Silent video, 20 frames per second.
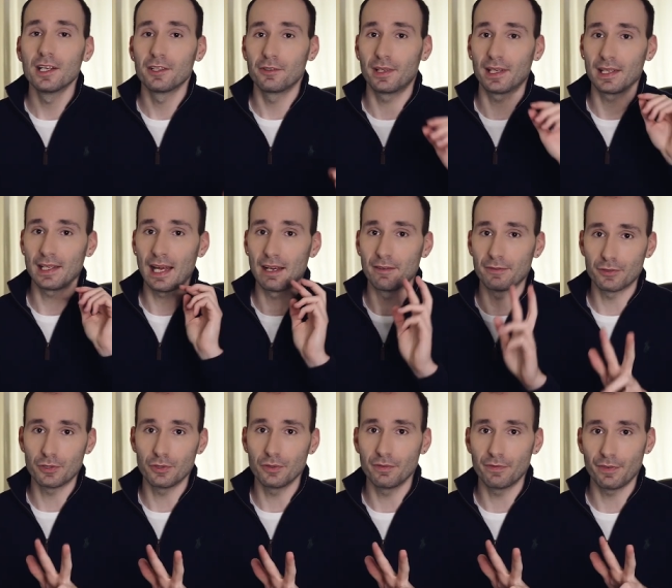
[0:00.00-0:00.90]
you can have
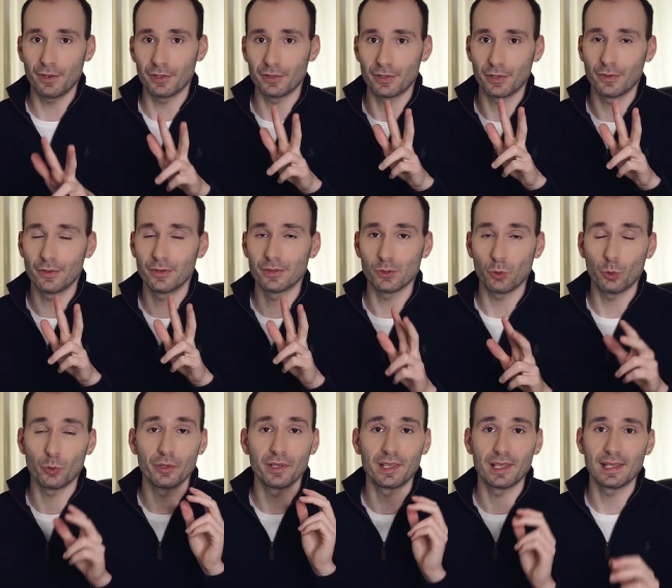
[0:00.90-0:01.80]
two photos,
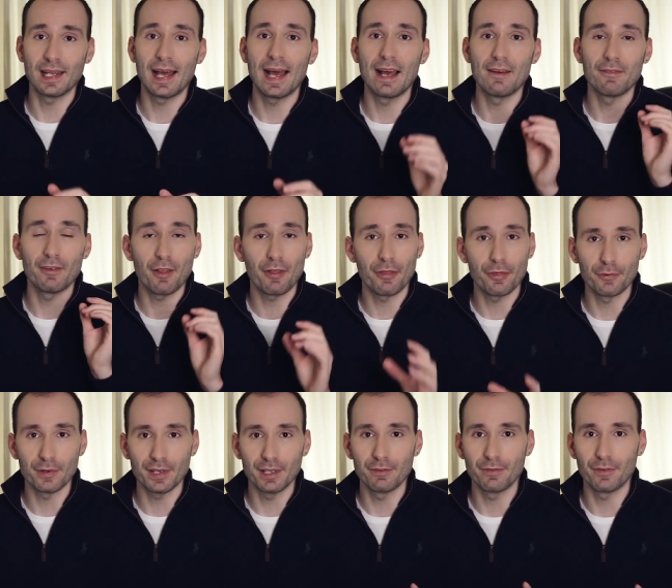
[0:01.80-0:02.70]
or you can have
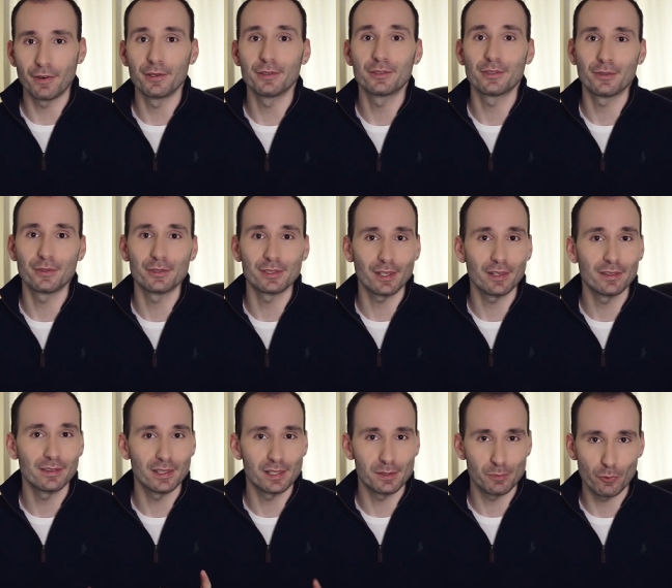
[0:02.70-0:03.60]
three photos
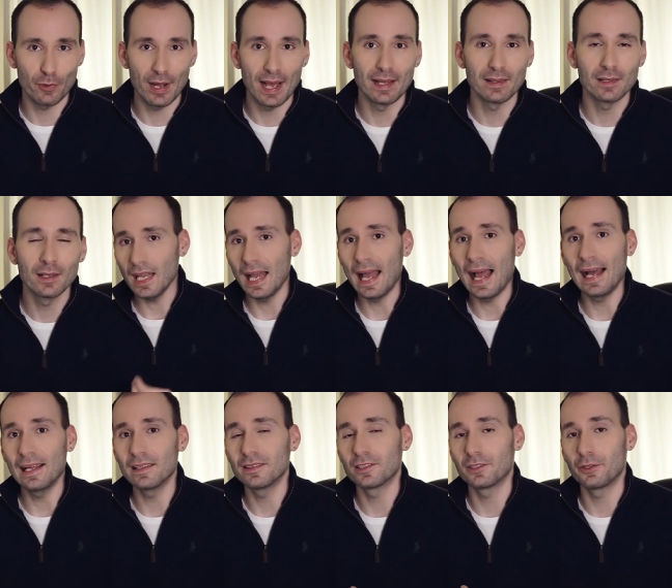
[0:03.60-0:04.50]
on the spread.
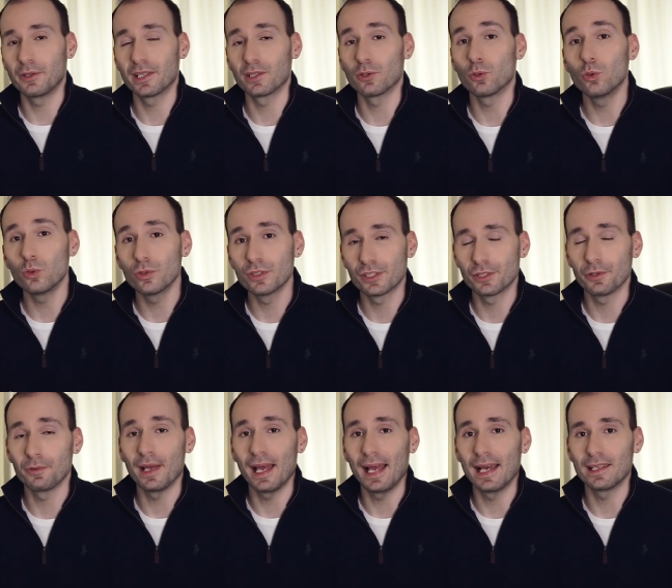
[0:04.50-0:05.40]
And you can
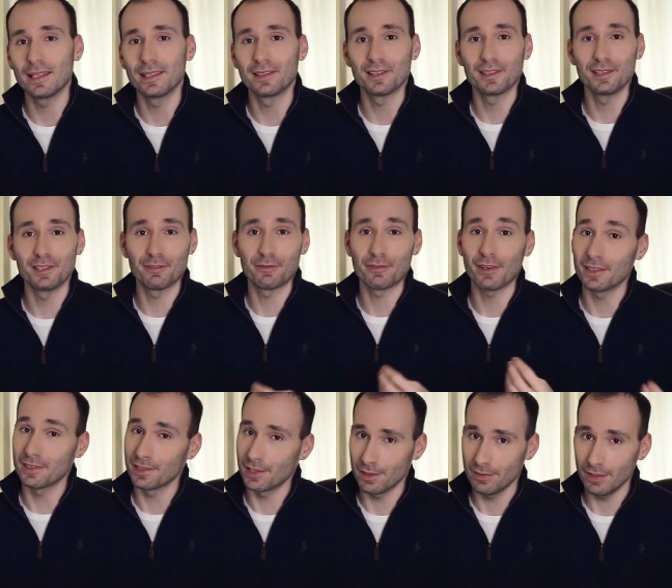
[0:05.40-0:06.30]
also edit the
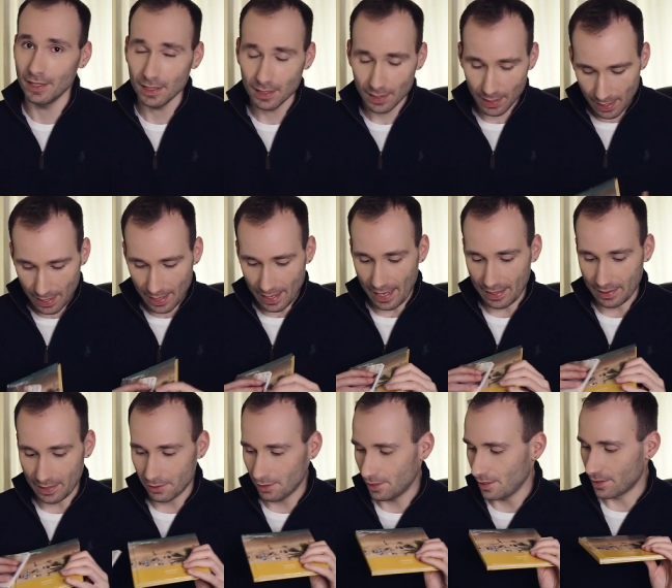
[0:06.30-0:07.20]
front cover. And
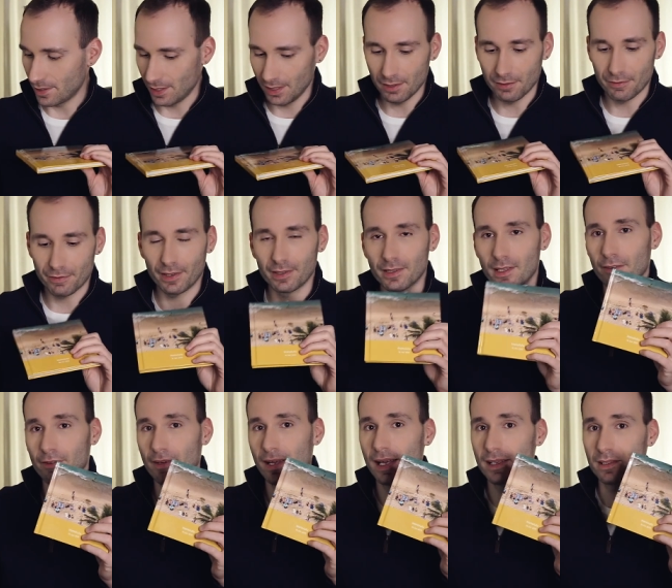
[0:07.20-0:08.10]
as you can see, the front
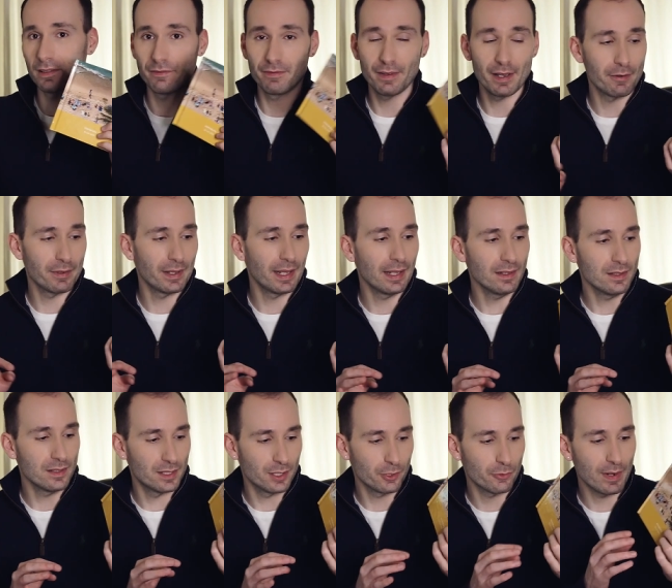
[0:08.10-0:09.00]
cover has a very
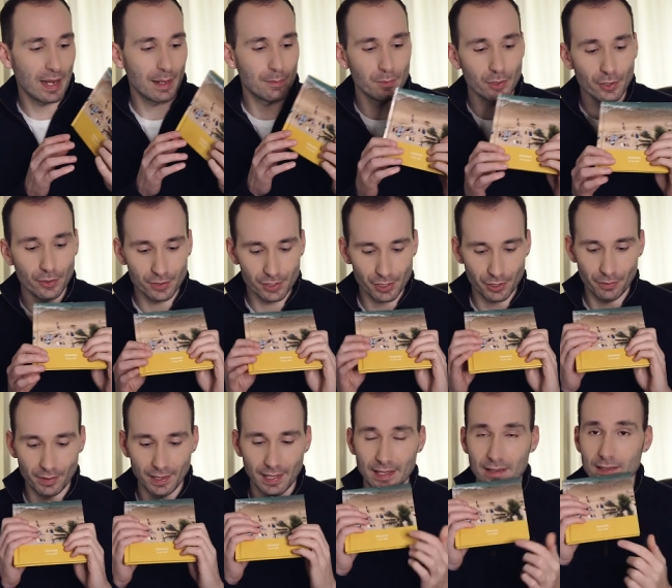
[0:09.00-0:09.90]
Instagram look. So
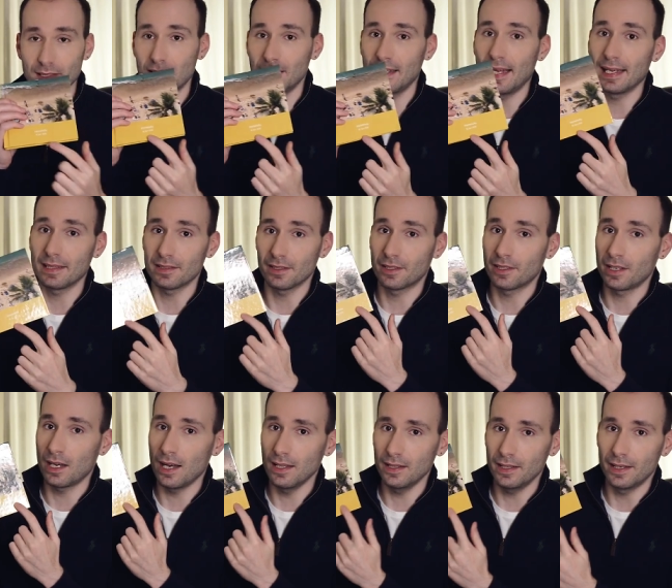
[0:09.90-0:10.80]
you can select a
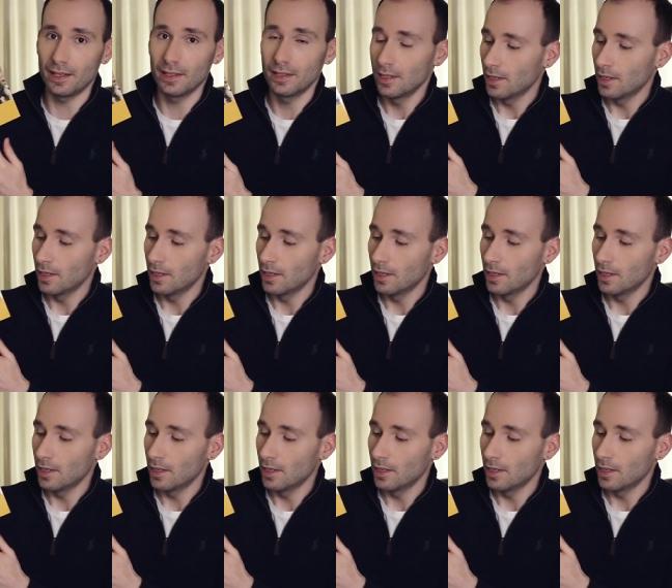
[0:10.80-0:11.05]
color